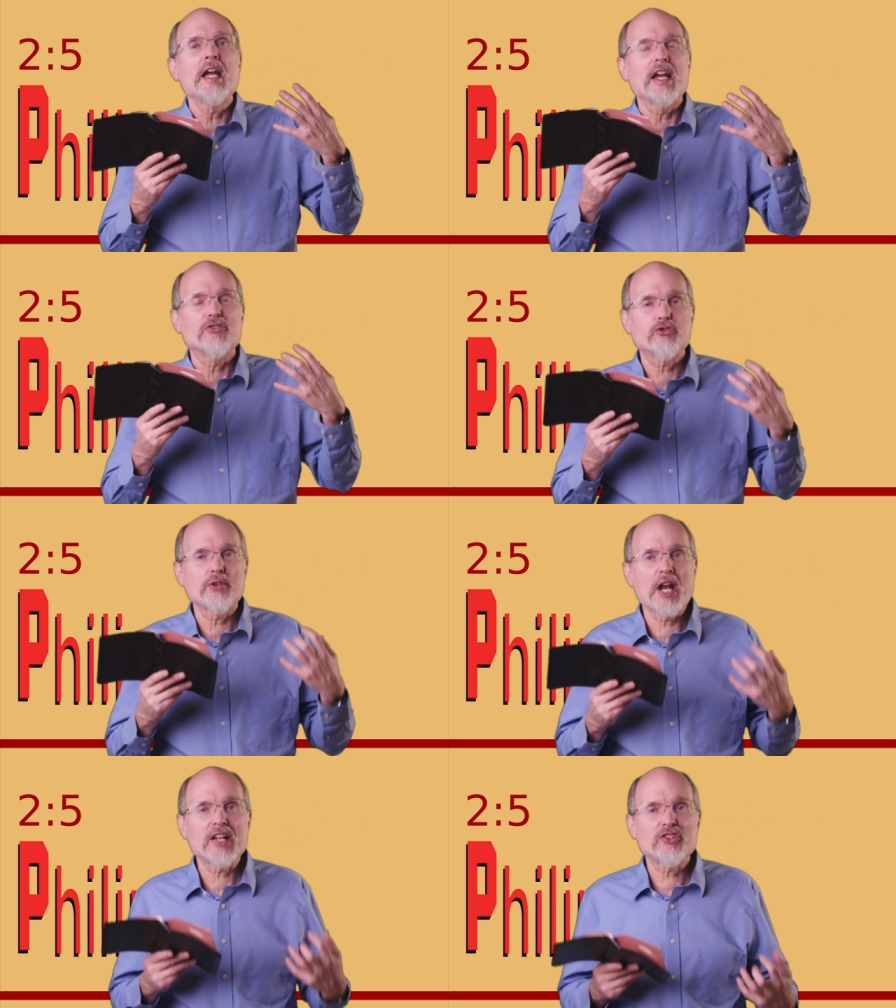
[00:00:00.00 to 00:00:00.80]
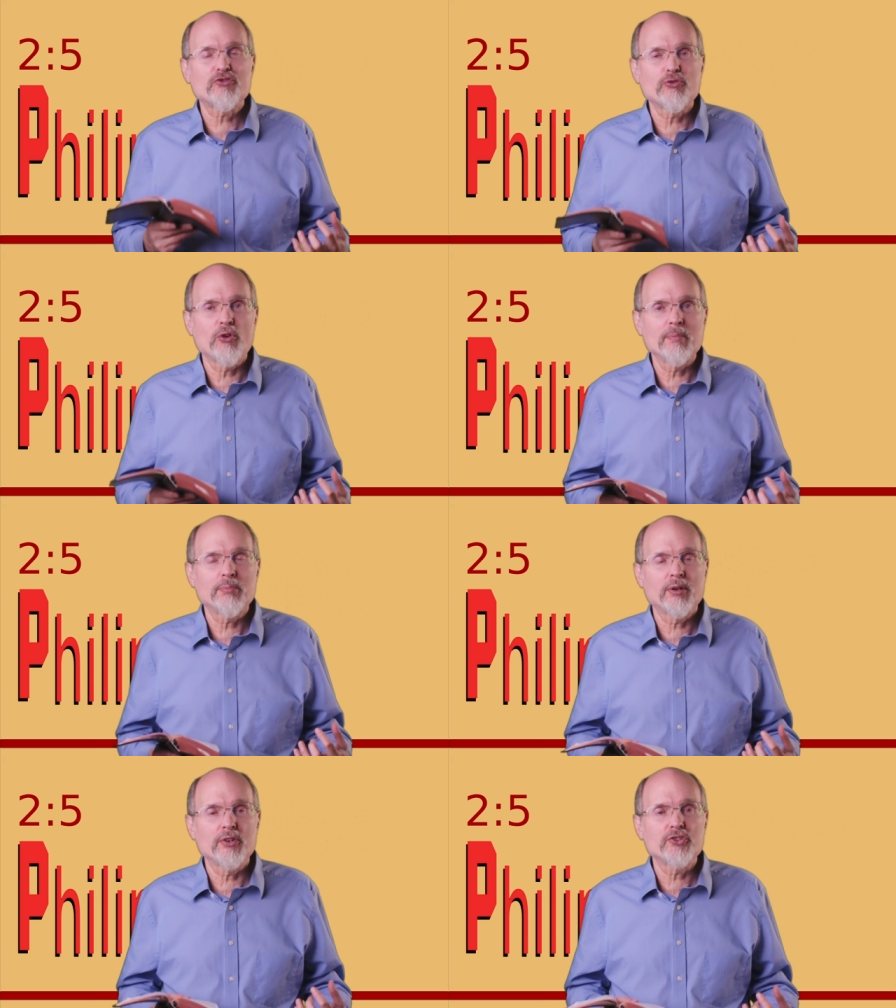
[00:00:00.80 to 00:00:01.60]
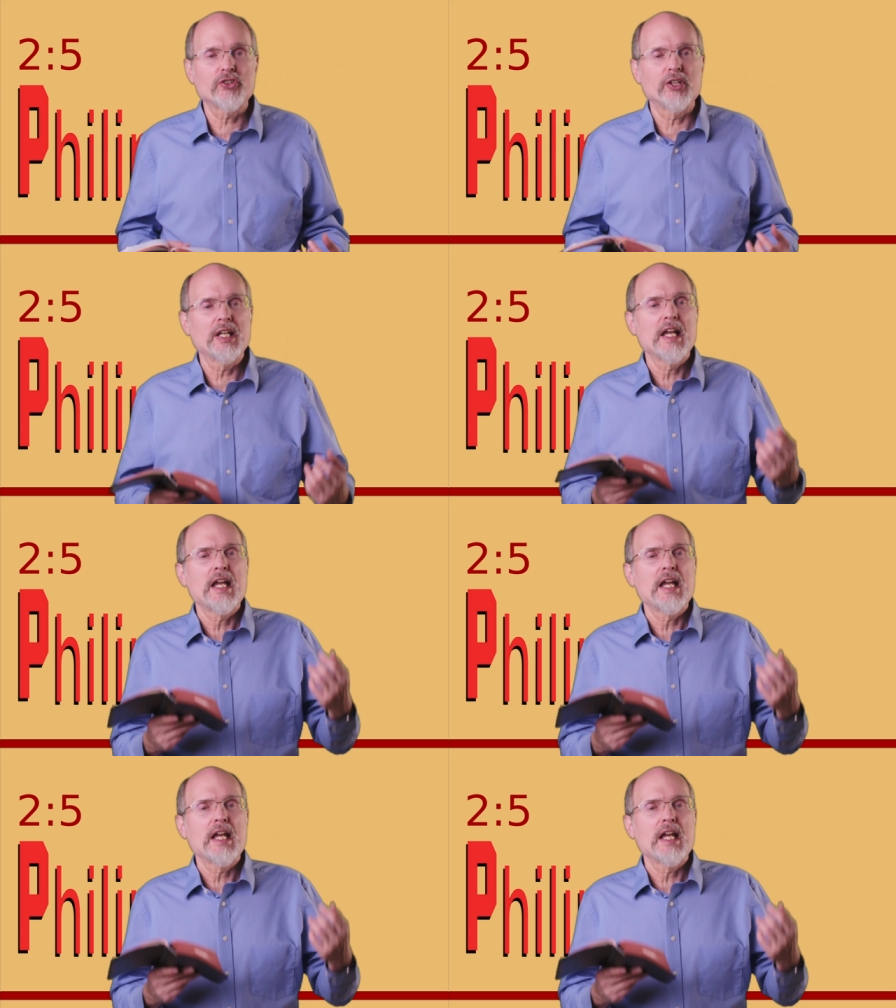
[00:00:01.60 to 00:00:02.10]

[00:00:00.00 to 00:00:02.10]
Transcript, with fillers: a transformed person,